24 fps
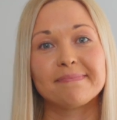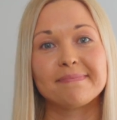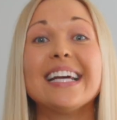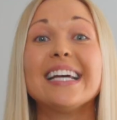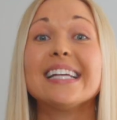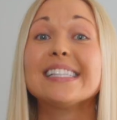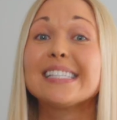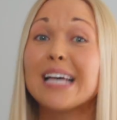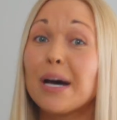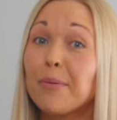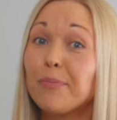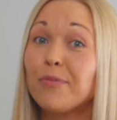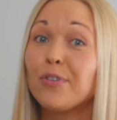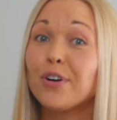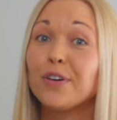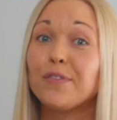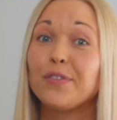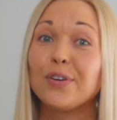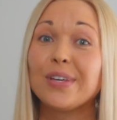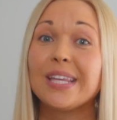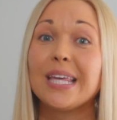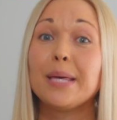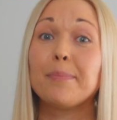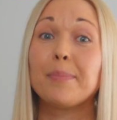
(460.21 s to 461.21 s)
It's helpful if
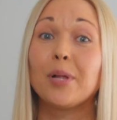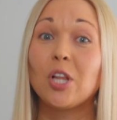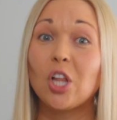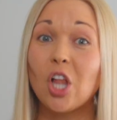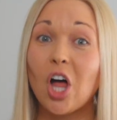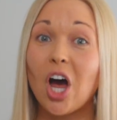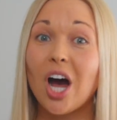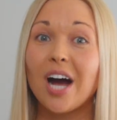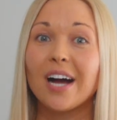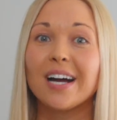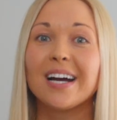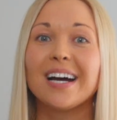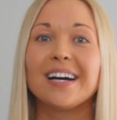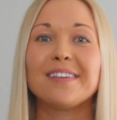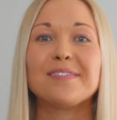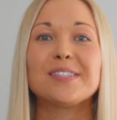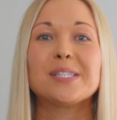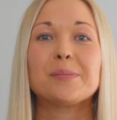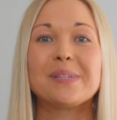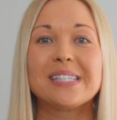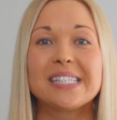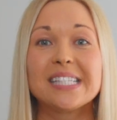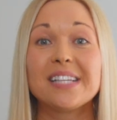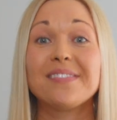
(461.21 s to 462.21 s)
you keep a log of
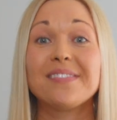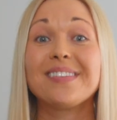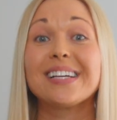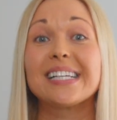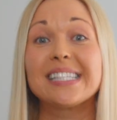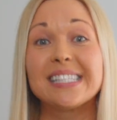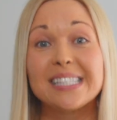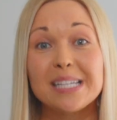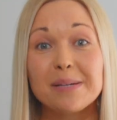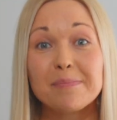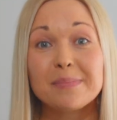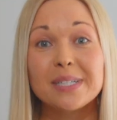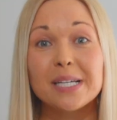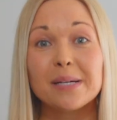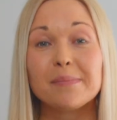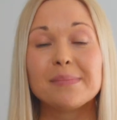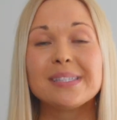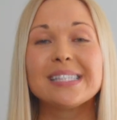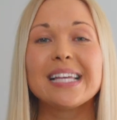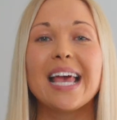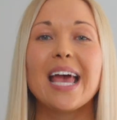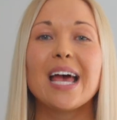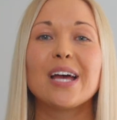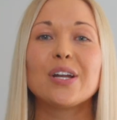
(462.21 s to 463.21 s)
specific symptoms
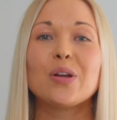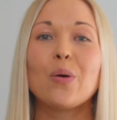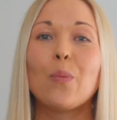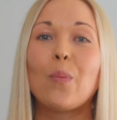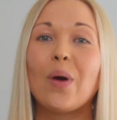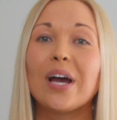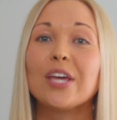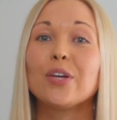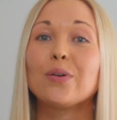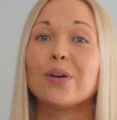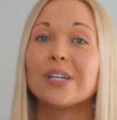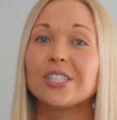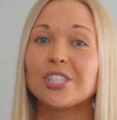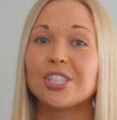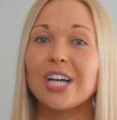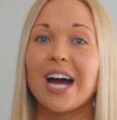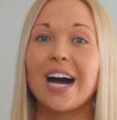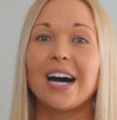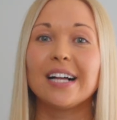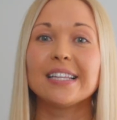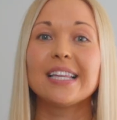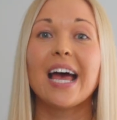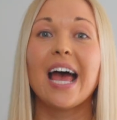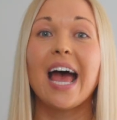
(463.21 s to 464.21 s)
and what your
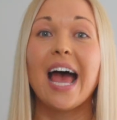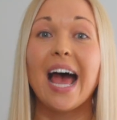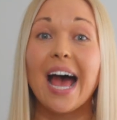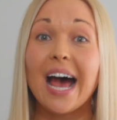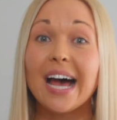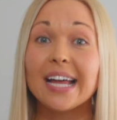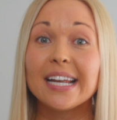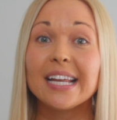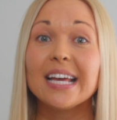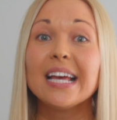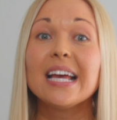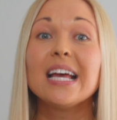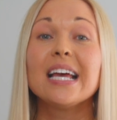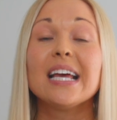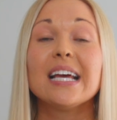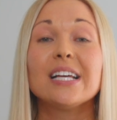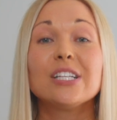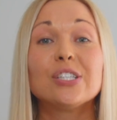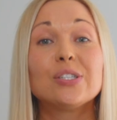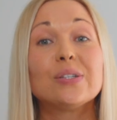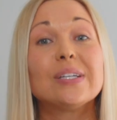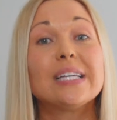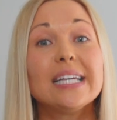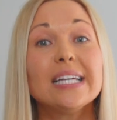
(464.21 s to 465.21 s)
child had
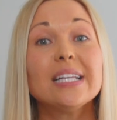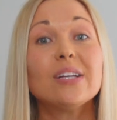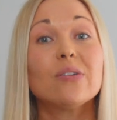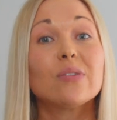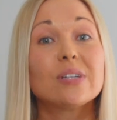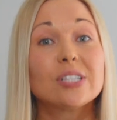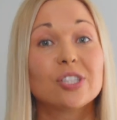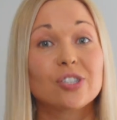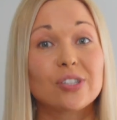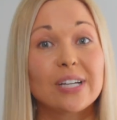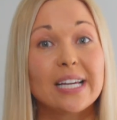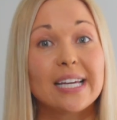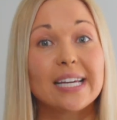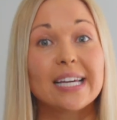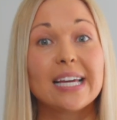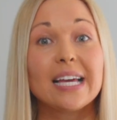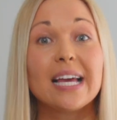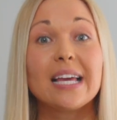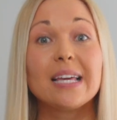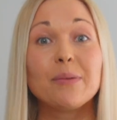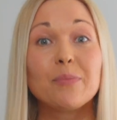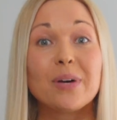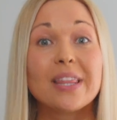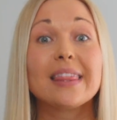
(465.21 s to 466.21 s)
to eat or drink
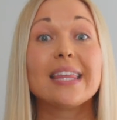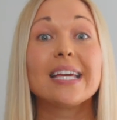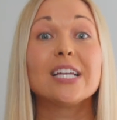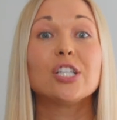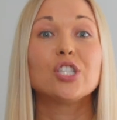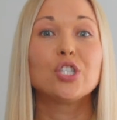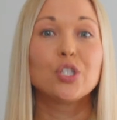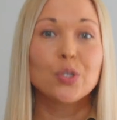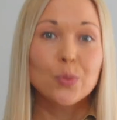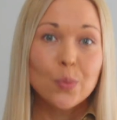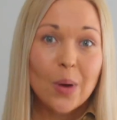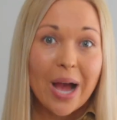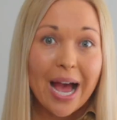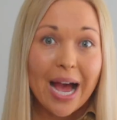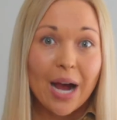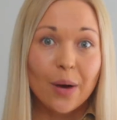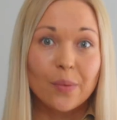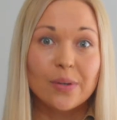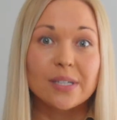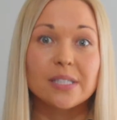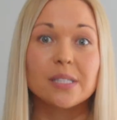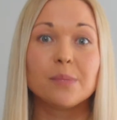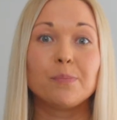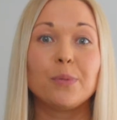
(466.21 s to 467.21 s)
within 2
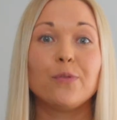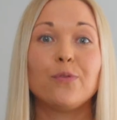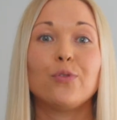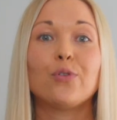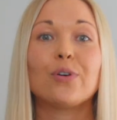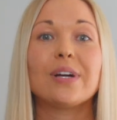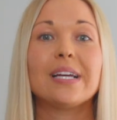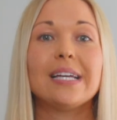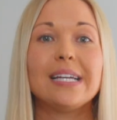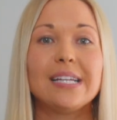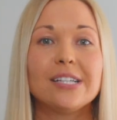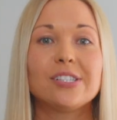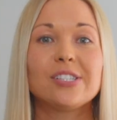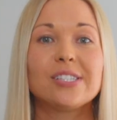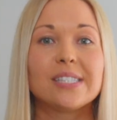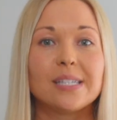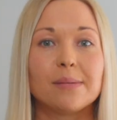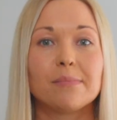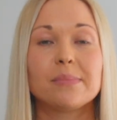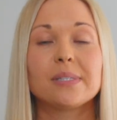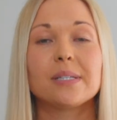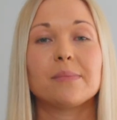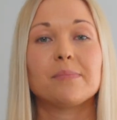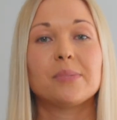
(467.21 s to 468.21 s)
hours before each
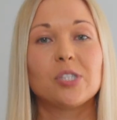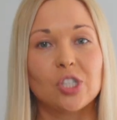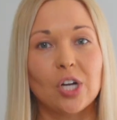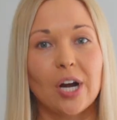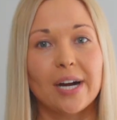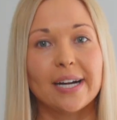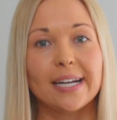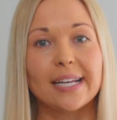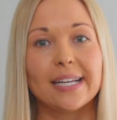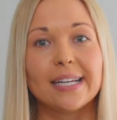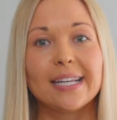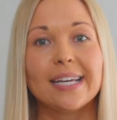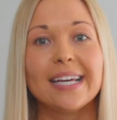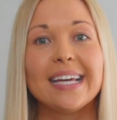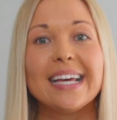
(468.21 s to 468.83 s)
symptom started.